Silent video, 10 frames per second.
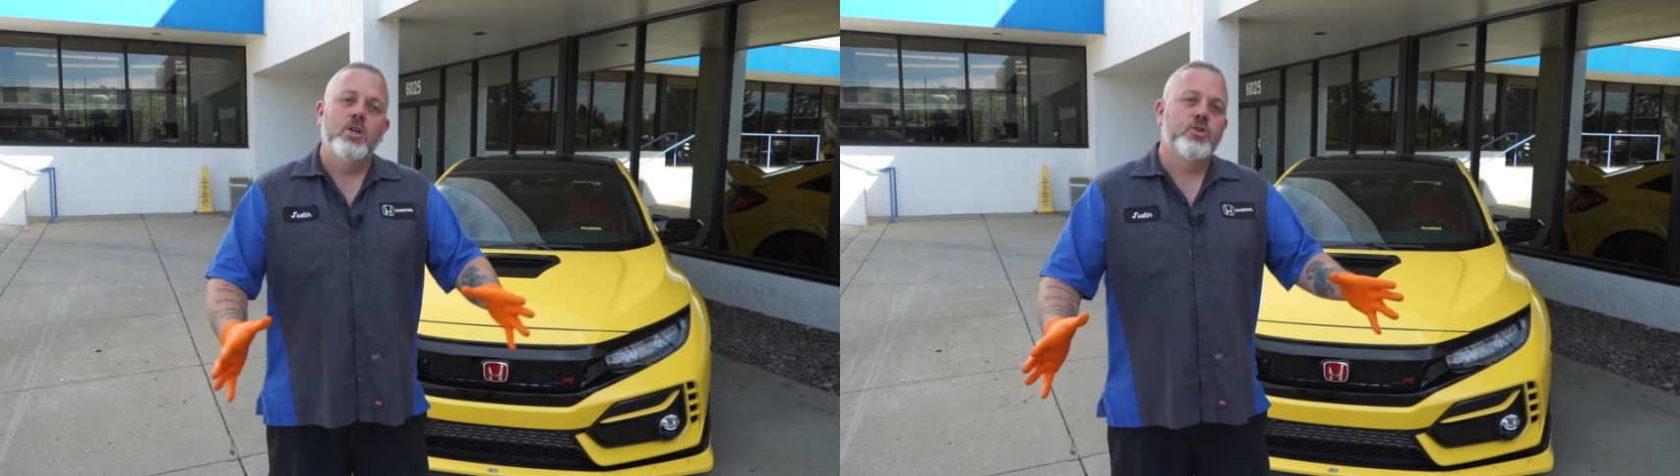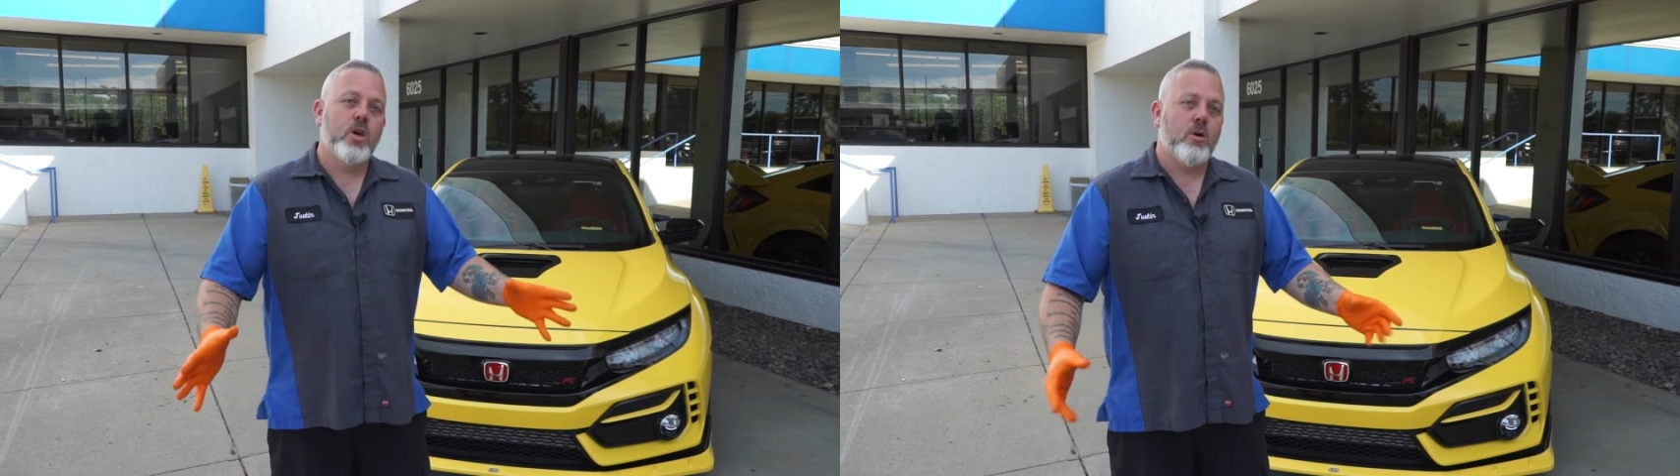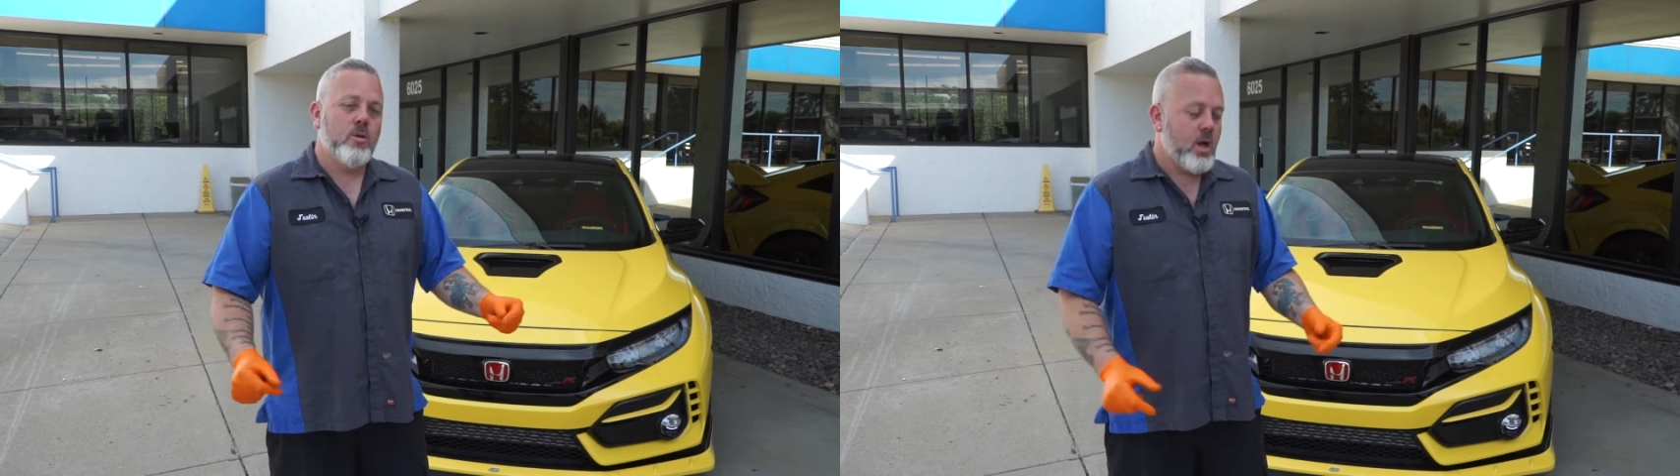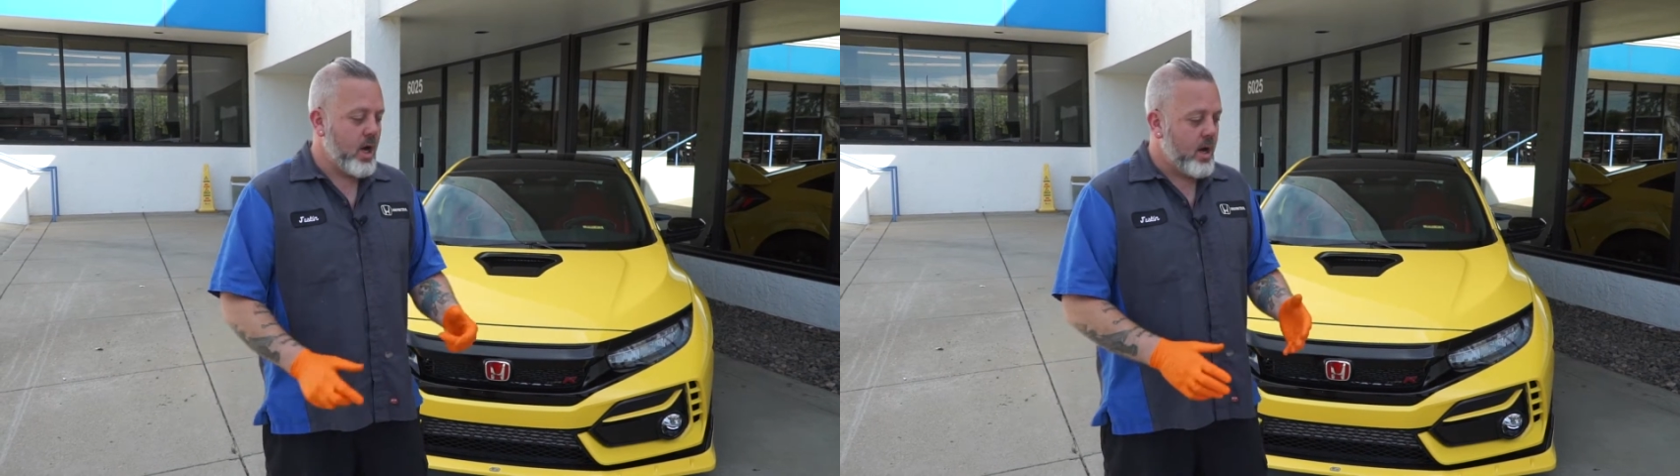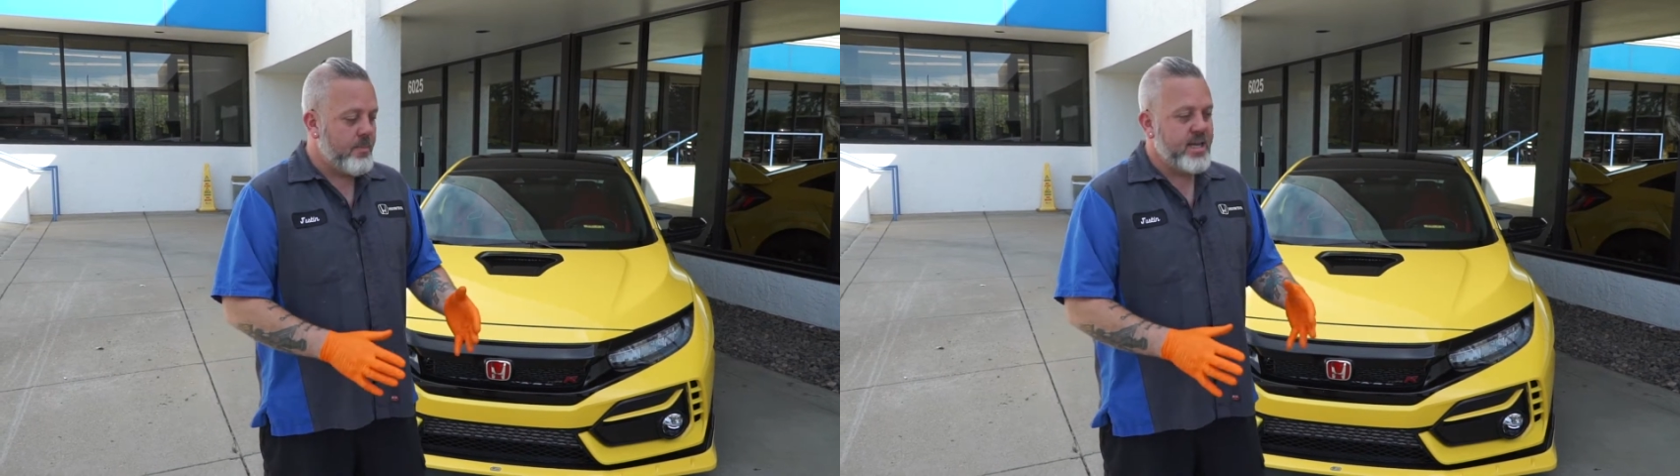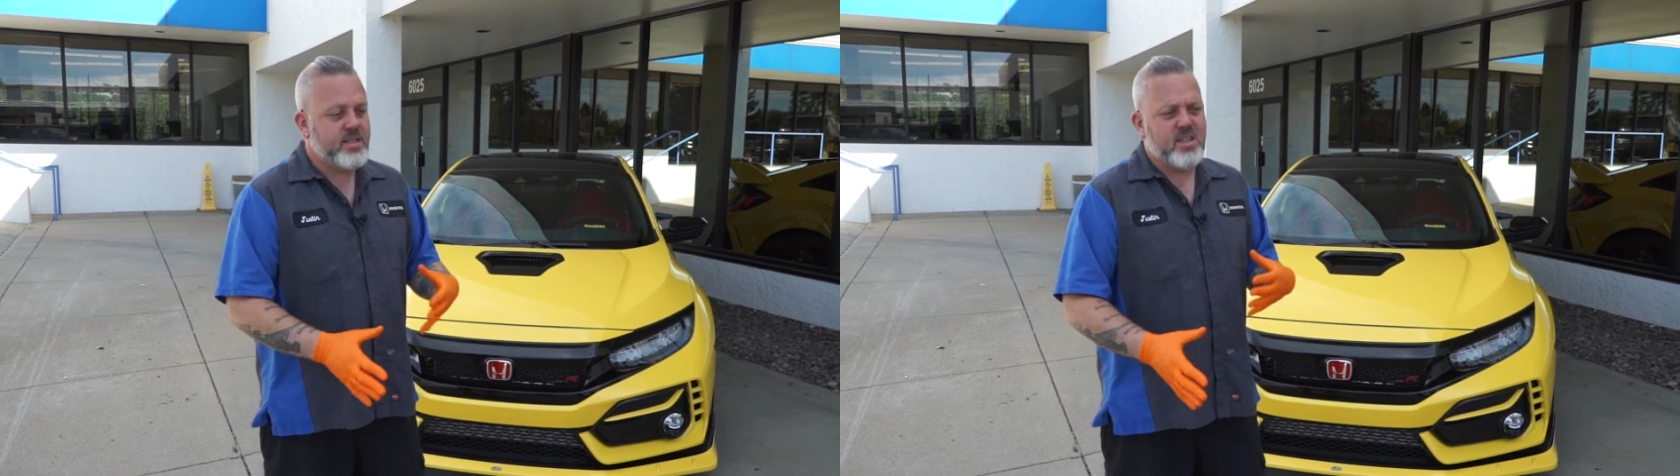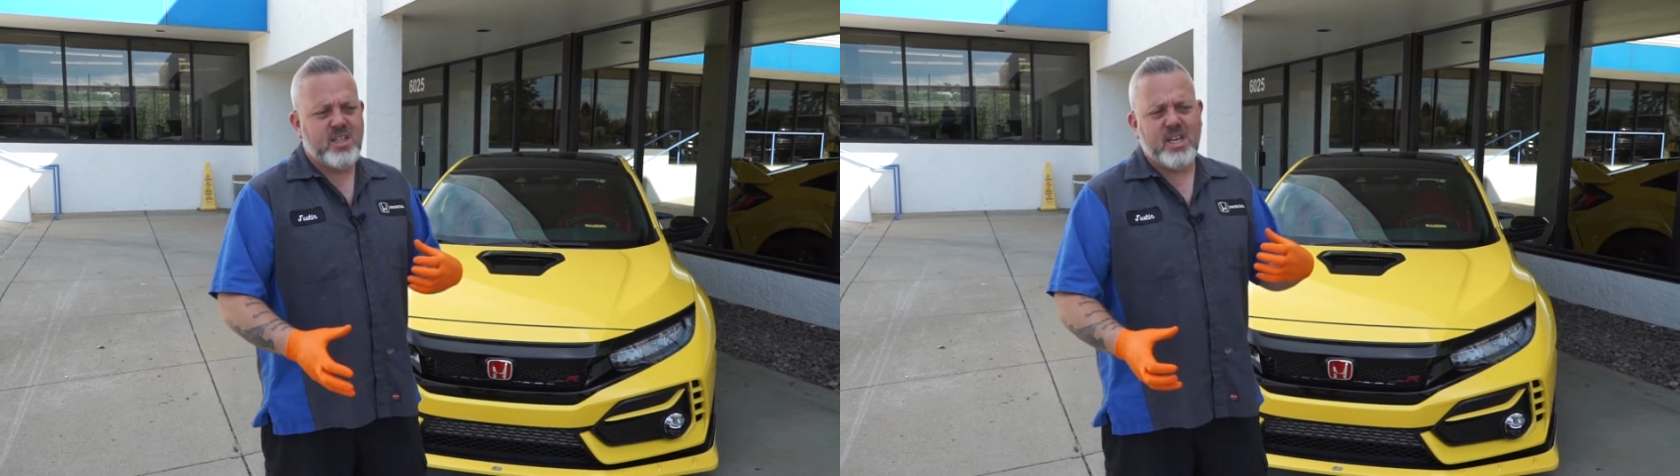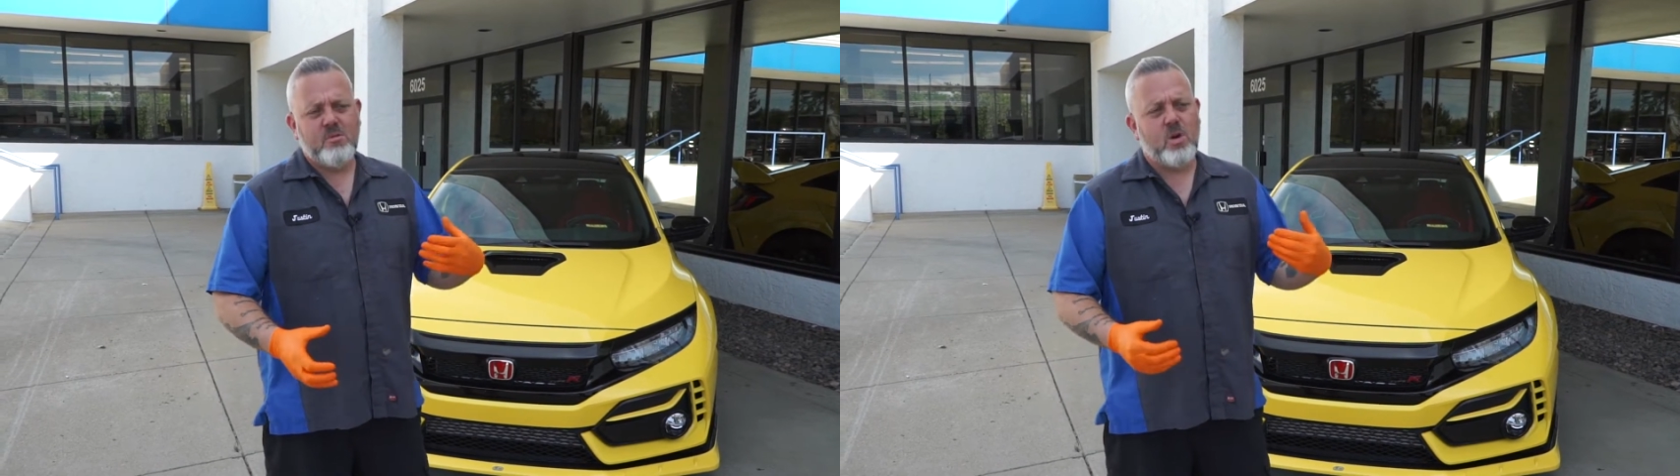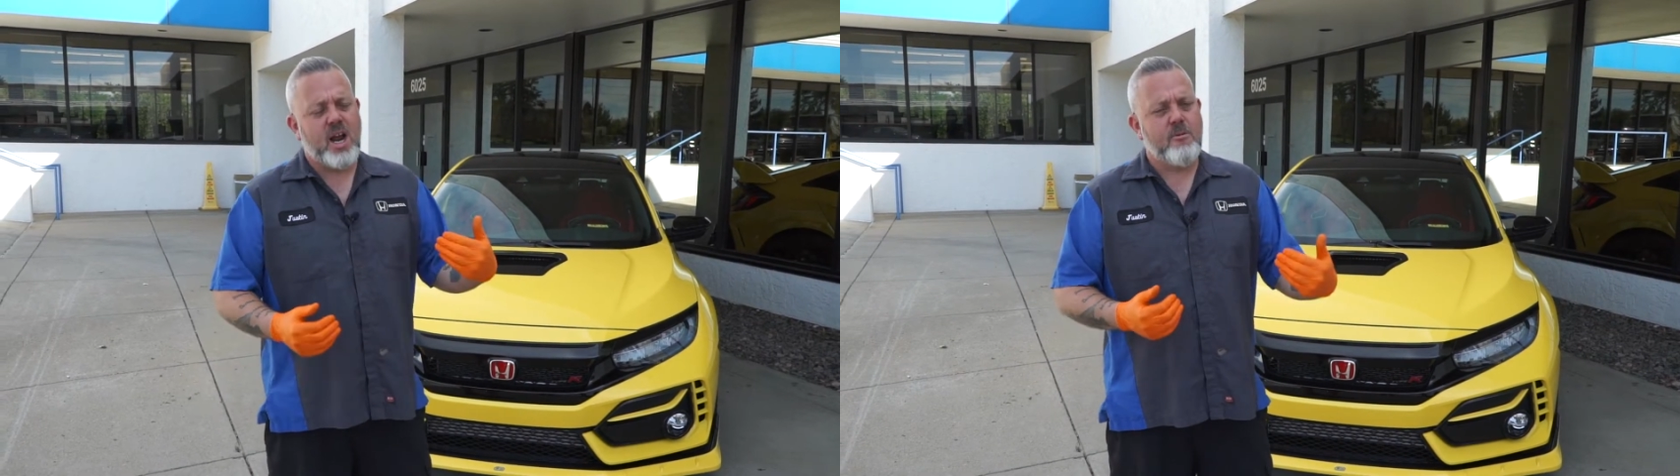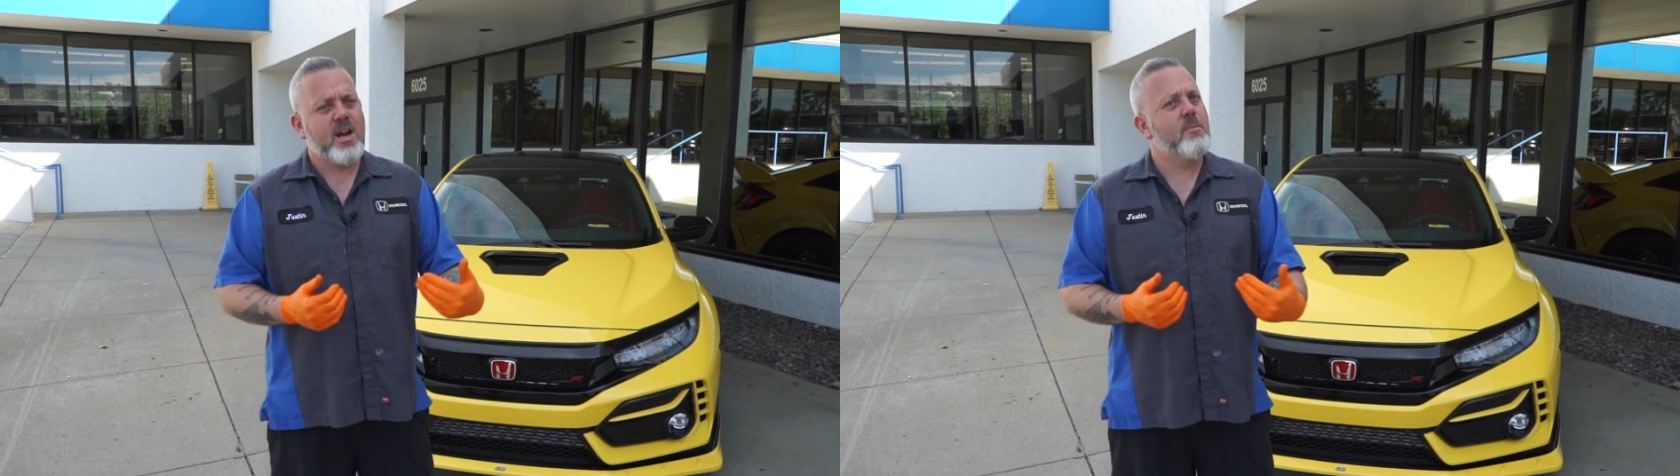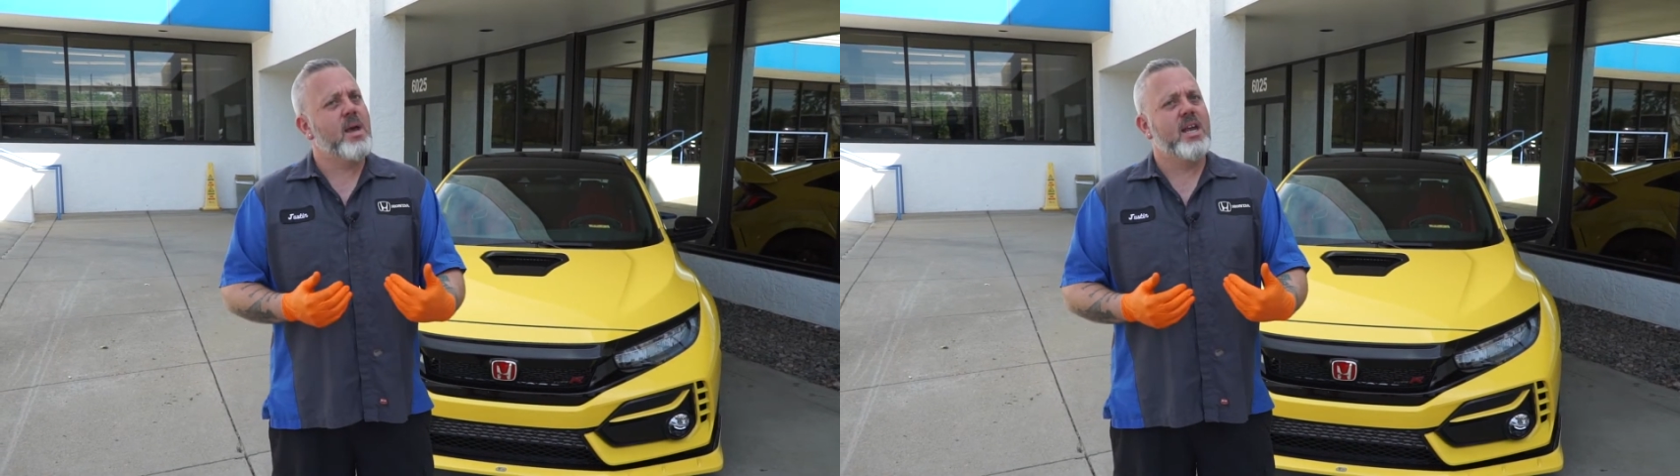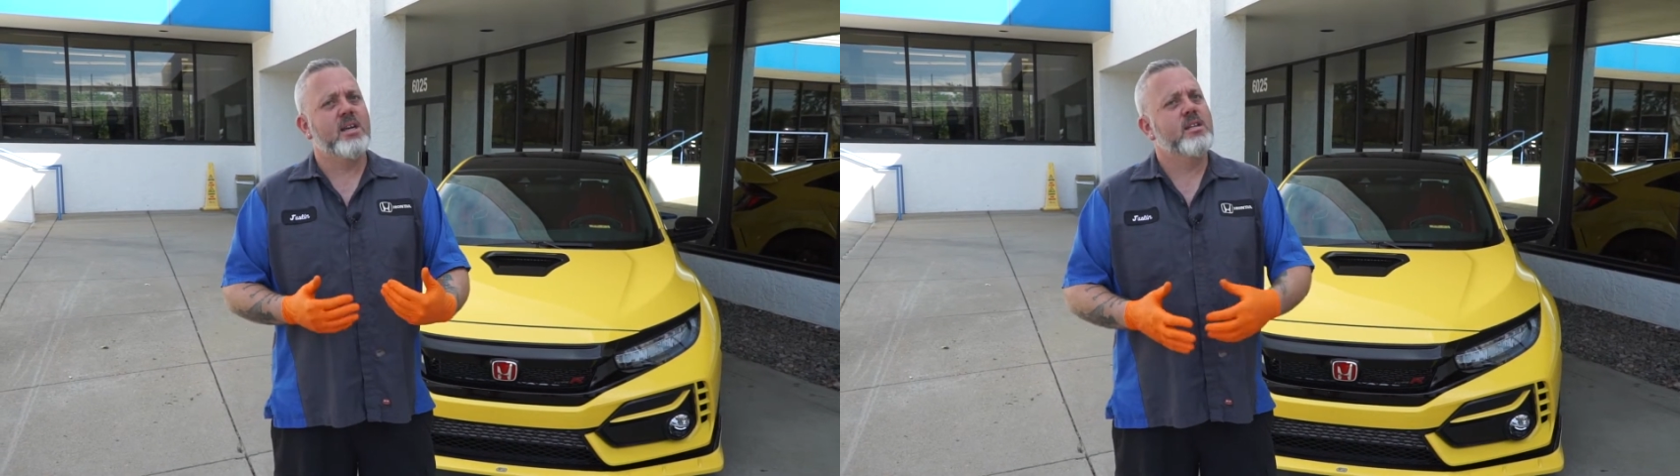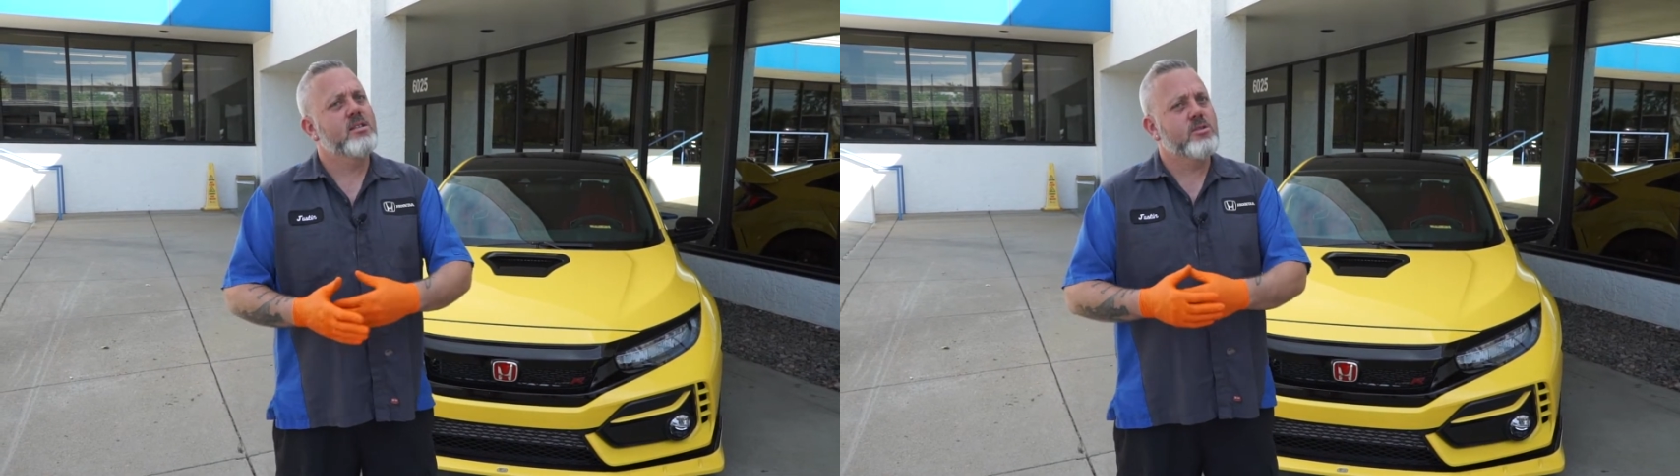So basically what I recommend,